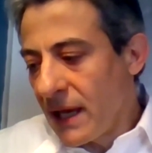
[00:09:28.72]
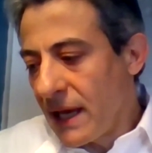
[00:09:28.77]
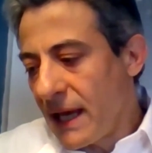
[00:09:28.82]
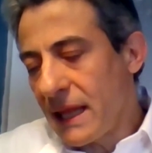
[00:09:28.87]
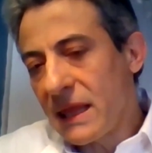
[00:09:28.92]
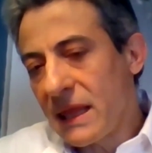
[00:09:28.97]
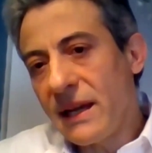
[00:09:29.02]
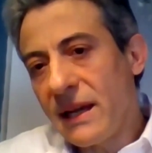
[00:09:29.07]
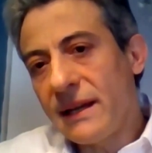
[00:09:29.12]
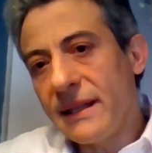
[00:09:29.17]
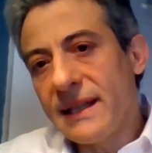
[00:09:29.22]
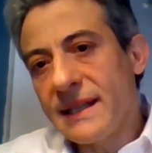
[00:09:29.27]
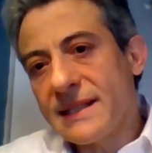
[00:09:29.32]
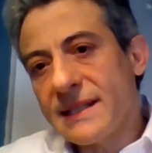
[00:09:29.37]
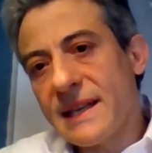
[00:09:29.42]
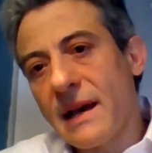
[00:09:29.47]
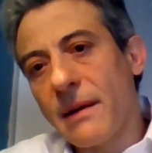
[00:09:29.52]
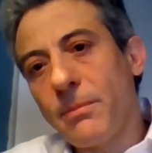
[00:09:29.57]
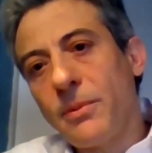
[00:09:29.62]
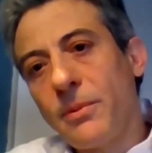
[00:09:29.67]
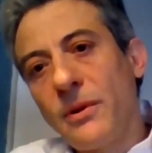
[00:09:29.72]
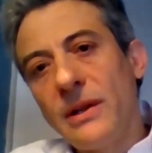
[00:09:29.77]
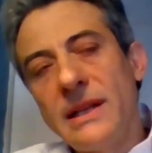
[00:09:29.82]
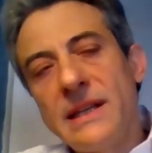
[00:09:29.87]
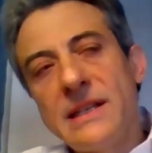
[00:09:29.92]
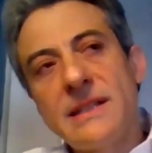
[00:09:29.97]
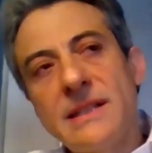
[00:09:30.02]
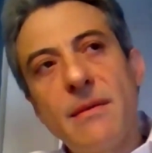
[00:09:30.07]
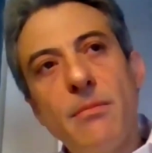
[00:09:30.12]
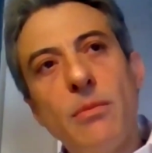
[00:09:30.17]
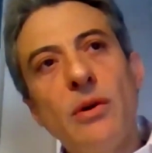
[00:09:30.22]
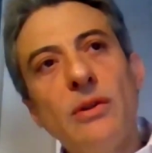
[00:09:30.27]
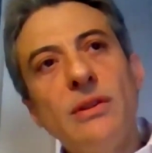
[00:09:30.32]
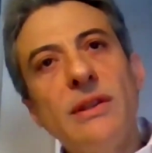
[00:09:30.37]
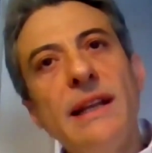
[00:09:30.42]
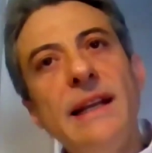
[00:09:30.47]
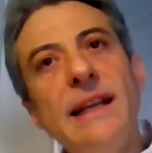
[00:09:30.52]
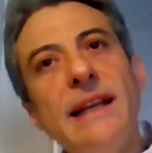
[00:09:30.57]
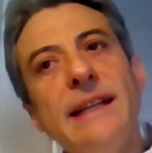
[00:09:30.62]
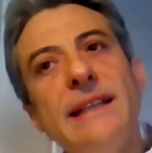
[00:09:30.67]
A third example is a
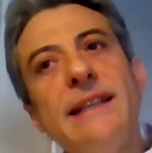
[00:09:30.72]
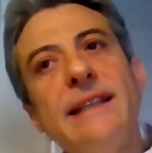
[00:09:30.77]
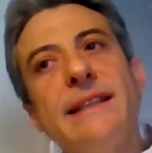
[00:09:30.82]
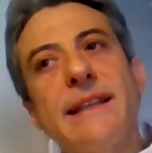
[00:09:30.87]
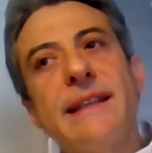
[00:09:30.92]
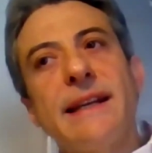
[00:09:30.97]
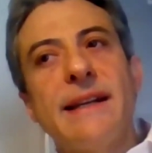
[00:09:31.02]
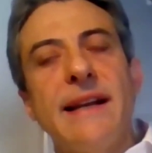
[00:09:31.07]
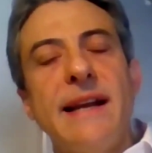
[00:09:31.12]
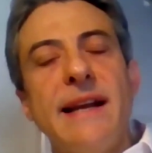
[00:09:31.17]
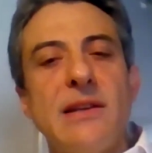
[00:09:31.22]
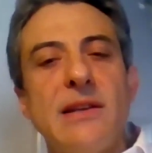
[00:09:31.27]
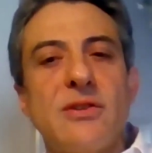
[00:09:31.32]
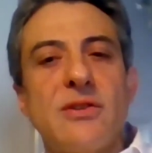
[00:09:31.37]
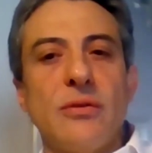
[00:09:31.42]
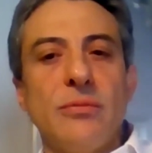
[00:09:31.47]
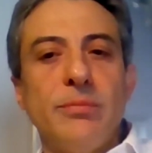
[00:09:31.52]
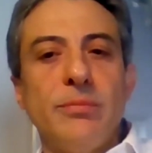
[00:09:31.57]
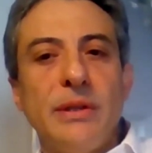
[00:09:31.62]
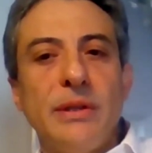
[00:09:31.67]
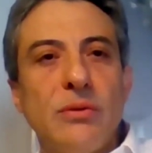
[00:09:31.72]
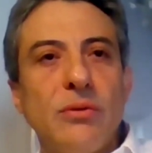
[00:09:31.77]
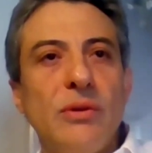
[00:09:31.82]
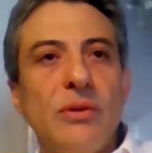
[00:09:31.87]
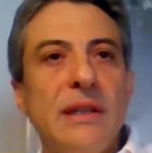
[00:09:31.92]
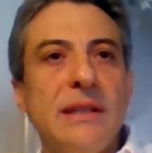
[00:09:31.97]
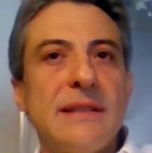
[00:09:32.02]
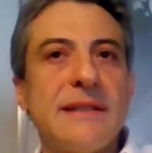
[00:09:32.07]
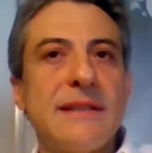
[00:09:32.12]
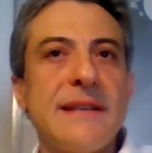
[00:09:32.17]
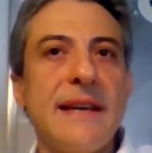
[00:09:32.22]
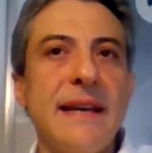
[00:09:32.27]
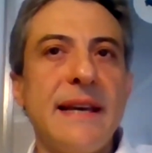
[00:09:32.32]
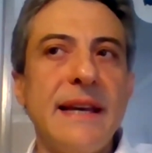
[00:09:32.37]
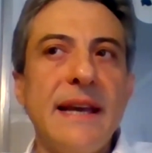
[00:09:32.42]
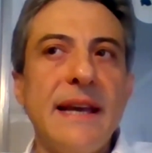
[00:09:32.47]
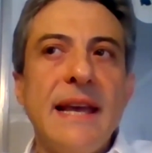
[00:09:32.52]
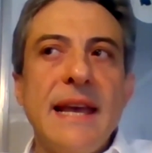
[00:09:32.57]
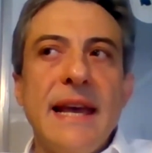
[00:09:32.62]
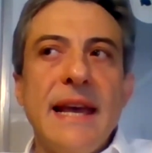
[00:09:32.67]
modeling and integration between,
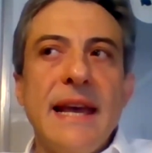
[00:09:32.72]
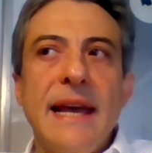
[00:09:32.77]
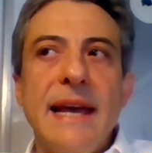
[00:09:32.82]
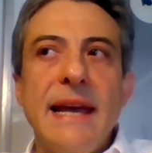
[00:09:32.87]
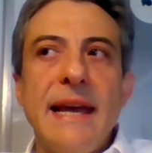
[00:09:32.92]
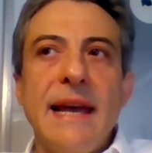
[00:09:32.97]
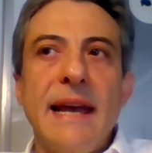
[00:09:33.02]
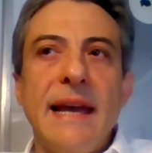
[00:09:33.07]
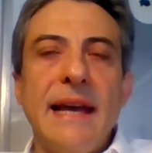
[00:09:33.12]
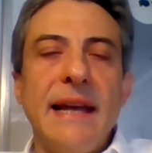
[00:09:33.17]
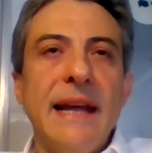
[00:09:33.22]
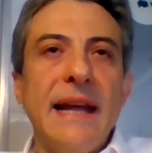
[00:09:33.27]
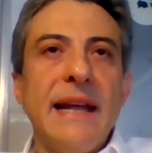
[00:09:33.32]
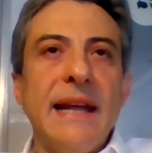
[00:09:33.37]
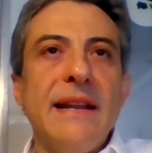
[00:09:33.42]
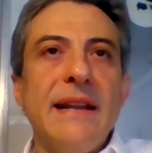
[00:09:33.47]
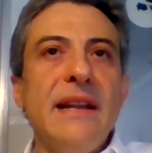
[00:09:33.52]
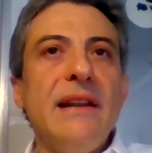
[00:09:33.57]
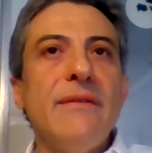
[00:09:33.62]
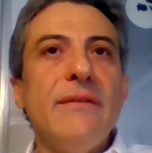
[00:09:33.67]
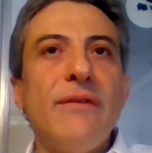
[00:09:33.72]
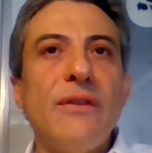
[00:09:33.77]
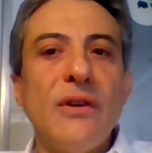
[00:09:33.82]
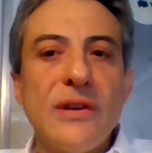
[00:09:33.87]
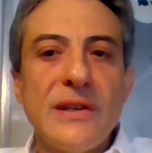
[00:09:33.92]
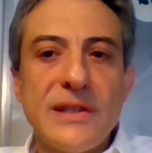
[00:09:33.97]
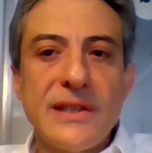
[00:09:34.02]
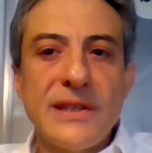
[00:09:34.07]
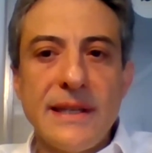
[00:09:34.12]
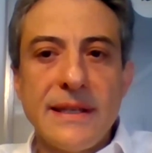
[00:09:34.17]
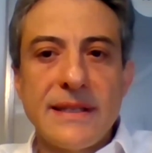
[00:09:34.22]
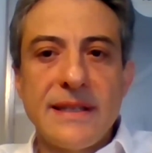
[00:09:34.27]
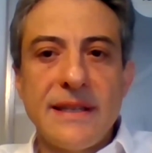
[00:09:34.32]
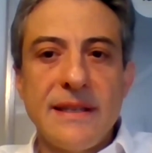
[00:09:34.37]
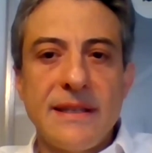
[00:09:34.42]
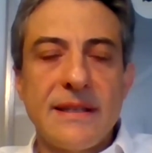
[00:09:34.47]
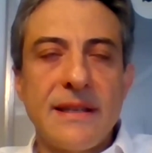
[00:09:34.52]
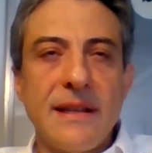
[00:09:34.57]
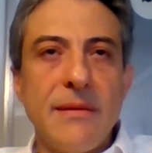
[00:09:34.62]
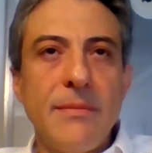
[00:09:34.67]
say, an invoicing
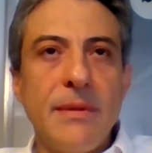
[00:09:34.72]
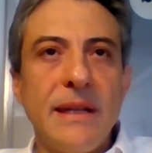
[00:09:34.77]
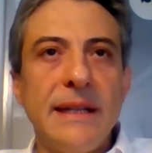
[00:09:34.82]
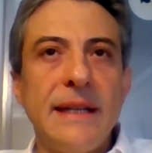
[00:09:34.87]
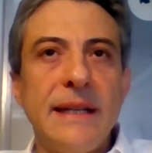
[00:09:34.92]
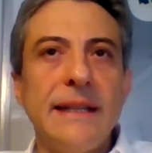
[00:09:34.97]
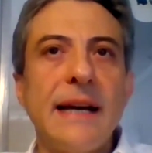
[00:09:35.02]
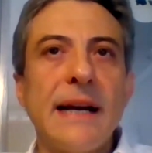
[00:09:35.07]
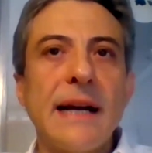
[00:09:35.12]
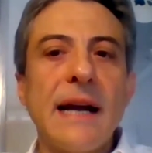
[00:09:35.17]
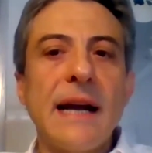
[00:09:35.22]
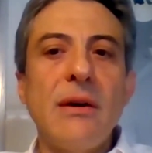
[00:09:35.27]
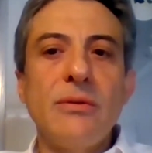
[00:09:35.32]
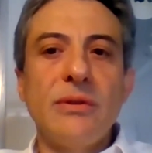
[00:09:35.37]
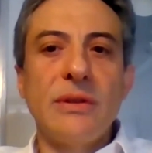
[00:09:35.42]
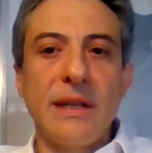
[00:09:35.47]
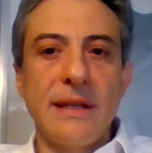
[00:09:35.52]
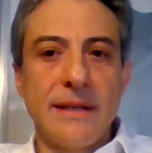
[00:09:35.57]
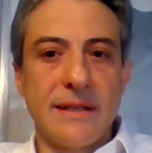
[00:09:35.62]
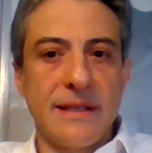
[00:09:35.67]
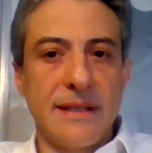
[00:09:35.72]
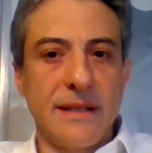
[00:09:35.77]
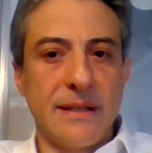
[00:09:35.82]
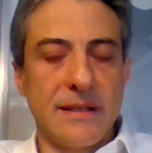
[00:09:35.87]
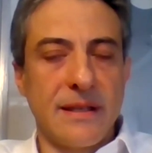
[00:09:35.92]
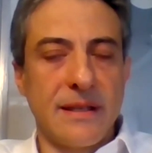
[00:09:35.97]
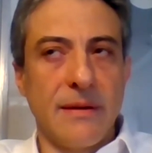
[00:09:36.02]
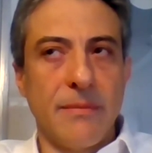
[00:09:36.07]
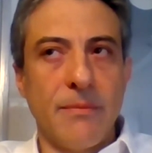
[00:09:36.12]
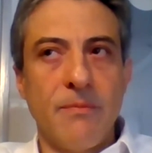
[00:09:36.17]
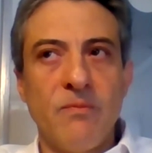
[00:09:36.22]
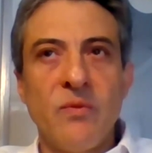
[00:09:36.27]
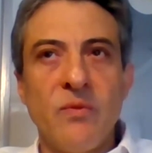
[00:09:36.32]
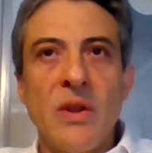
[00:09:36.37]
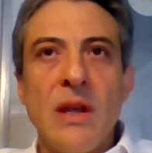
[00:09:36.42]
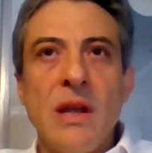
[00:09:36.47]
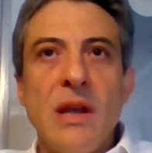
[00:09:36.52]
system and an accounting system.